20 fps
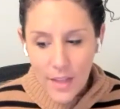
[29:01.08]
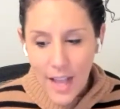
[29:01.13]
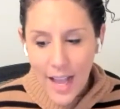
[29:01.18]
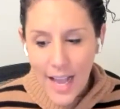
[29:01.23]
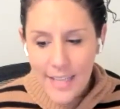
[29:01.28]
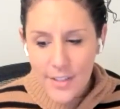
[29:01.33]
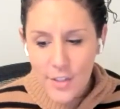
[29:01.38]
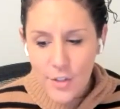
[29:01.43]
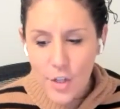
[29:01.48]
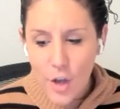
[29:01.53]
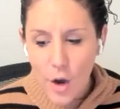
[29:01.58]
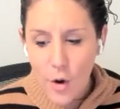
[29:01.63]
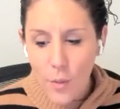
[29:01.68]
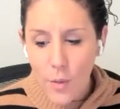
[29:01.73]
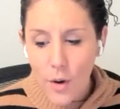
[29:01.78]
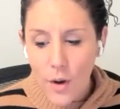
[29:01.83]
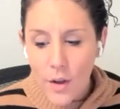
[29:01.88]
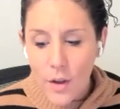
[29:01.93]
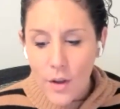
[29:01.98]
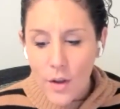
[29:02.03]
and
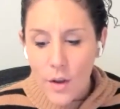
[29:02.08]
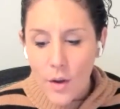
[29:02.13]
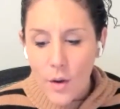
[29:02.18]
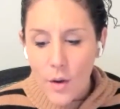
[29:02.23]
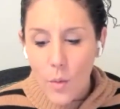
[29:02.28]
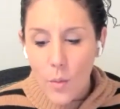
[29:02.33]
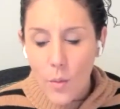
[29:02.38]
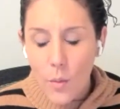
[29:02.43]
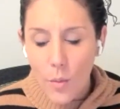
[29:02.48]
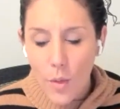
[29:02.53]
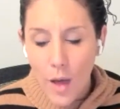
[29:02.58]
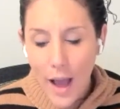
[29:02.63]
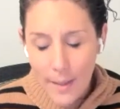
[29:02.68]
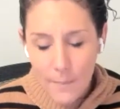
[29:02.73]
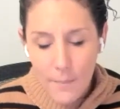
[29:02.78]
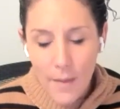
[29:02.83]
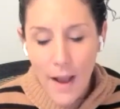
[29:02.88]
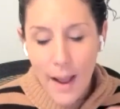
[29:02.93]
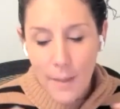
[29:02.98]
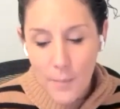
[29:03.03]
so
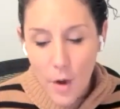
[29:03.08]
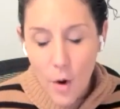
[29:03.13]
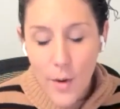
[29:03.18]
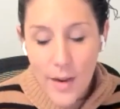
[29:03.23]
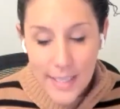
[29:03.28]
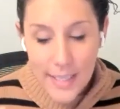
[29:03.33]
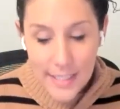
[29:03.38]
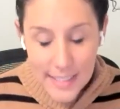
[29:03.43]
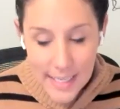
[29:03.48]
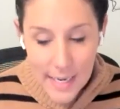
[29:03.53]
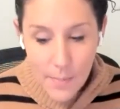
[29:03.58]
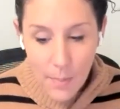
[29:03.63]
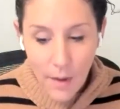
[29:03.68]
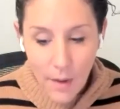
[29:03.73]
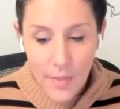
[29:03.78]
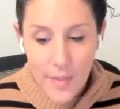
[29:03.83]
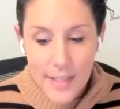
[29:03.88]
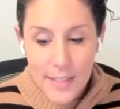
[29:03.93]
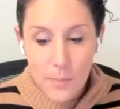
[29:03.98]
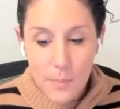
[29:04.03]
I'm, I'm going deep
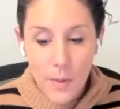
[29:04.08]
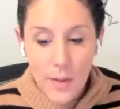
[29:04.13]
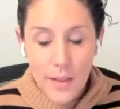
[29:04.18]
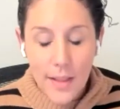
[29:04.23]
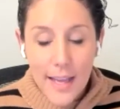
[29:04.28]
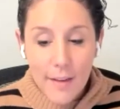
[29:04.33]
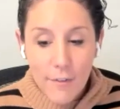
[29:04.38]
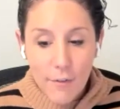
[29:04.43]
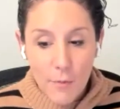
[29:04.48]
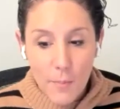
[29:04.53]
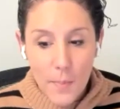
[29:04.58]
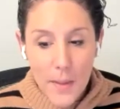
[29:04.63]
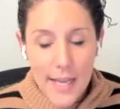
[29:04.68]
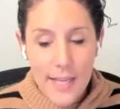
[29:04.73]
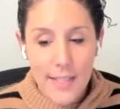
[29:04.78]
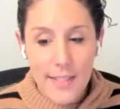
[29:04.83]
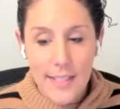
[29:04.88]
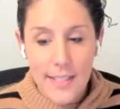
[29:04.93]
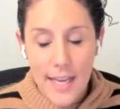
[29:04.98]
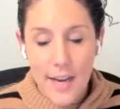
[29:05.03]
on this belief
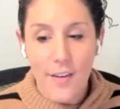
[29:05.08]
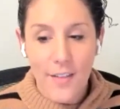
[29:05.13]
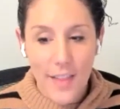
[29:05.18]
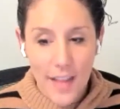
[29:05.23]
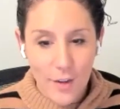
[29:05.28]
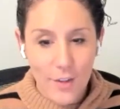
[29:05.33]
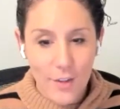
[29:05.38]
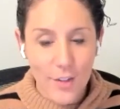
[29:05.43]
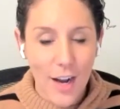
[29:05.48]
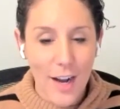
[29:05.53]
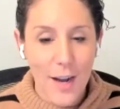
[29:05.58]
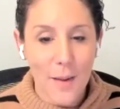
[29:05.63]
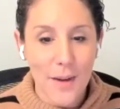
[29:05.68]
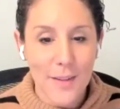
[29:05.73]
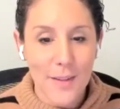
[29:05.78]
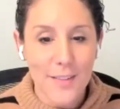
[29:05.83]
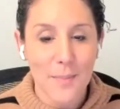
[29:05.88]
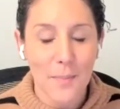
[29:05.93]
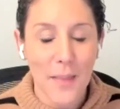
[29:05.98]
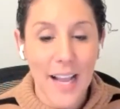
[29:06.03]
piece here, and then I'll talk
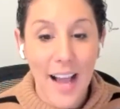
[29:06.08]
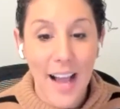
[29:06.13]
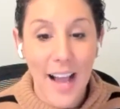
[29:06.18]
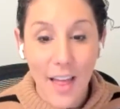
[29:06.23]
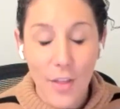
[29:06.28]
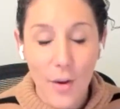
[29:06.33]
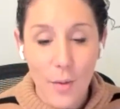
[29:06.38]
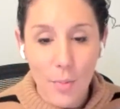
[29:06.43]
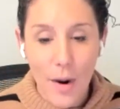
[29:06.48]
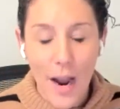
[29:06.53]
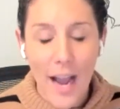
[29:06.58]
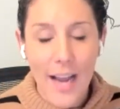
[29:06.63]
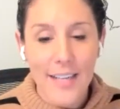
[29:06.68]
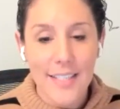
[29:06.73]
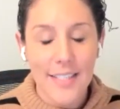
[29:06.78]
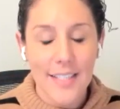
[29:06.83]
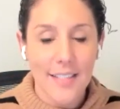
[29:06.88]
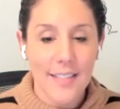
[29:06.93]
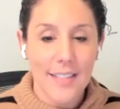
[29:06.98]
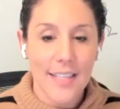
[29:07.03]
about some like other
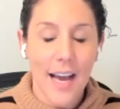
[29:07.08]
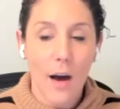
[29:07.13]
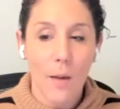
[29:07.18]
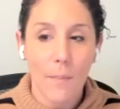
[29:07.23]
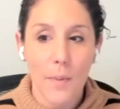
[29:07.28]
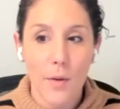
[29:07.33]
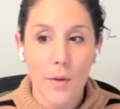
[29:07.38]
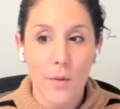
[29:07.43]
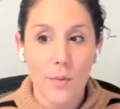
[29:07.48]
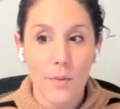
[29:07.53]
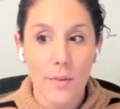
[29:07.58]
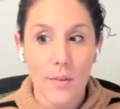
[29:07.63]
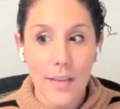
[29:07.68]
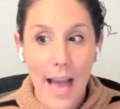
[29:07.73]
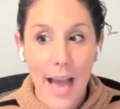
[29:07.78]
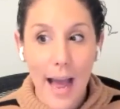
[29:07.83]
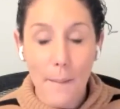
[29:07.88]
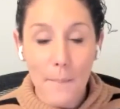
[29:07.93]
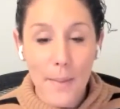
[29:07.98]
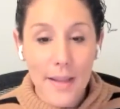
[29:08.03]
practices to help you
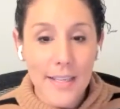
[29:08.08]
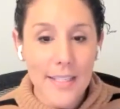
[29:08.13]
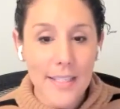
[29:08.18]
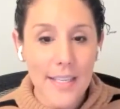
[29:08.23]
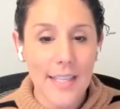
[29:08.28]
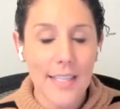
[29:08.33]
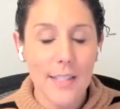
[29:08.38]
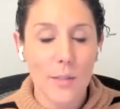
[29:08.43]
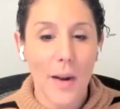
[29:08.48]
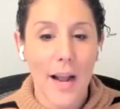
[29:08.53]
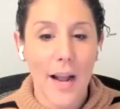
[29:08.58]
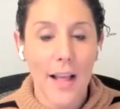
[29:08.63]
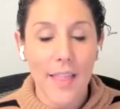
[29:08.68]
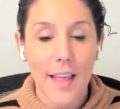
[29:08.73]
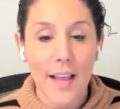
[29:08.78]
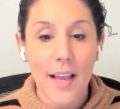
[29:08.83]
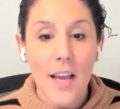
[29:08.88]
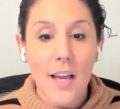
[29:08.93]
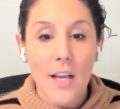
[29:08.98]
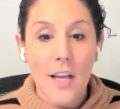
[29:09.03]
tap into this. But I
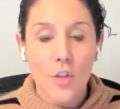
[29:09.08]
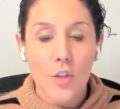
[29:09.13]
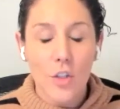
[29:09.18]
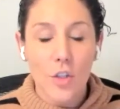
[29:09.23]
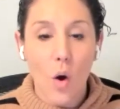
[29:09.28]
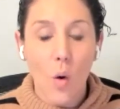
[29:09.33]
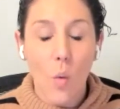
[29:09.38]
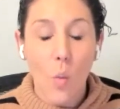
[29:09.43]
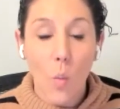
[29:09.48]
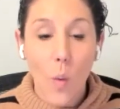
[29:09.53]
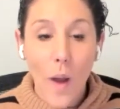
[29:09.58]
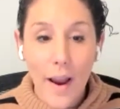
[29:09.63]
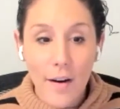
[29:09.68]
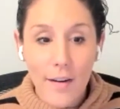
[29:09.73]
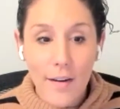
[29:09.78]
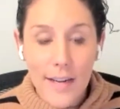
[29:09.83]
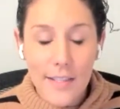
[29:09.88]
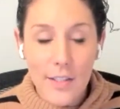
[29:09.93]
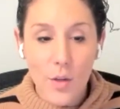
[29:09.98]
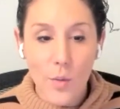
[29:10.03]
think just
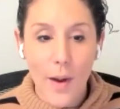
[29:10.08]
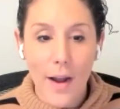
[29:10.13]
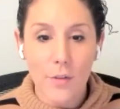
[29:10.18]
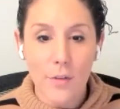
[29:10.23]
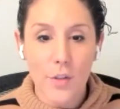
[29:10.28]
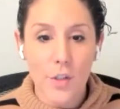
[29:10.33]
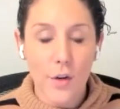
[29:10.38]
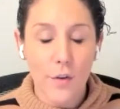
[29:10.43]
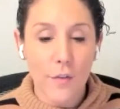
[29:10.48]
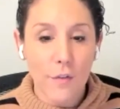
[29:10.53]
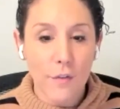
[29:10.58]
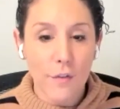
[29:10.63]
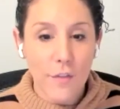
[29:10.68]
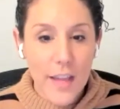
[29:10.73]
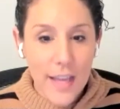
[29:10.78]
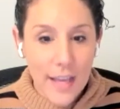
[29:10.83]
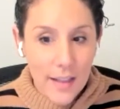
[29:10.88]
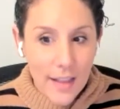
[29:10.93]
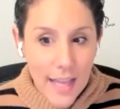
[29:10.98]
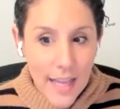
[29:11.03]
awareness around your
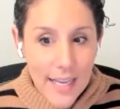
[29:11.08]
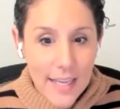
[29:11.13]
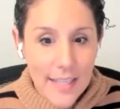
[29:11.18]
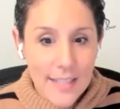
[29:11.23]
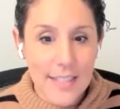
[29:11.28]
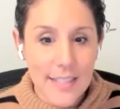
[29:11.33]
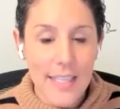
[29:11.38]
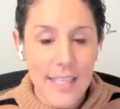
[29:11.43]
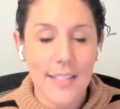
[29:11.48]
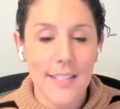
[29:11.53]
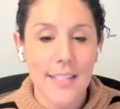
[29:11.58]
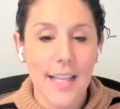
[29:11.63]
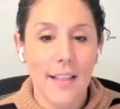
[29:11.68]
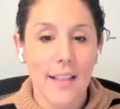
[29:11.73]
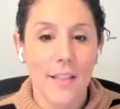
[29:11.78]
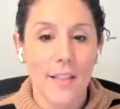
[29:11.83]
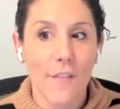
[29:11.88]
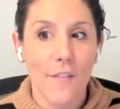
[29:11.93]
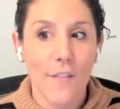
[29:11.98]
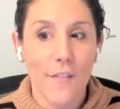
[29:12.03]
feelings is
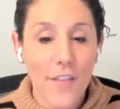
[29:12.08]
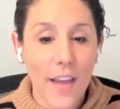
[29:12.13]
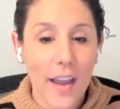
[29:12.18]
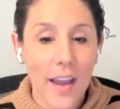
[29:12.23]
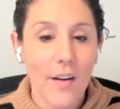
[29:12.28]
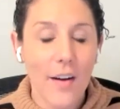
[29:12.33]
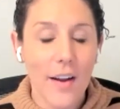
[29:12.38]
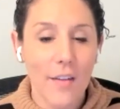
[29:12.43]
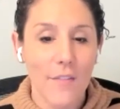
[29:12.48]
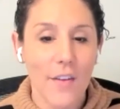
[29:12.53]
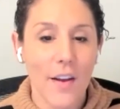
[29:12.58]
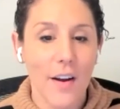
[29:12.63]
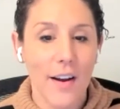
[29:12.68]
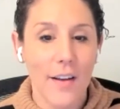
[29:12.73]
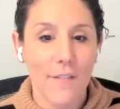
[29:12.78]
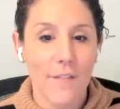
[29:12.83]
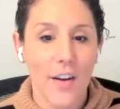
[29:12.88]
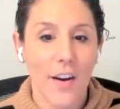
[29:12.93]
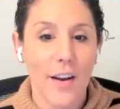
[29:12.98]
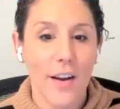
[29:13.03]
like the very,
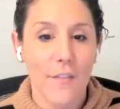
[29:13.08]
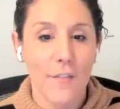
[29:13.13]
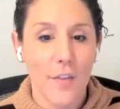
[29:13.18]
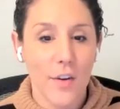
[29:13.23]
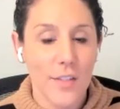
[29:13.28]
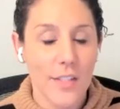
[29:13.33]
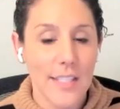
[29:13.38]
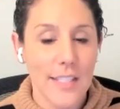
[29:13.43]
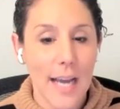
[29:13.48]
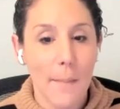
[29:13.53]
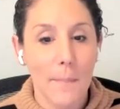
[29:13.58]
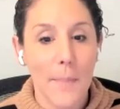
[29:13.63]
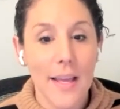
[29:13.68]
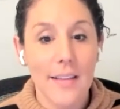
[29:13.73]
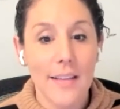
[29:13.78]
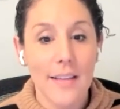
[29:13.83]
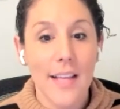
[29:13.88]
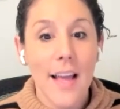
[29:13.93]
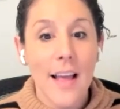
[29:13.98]
very, very first step, because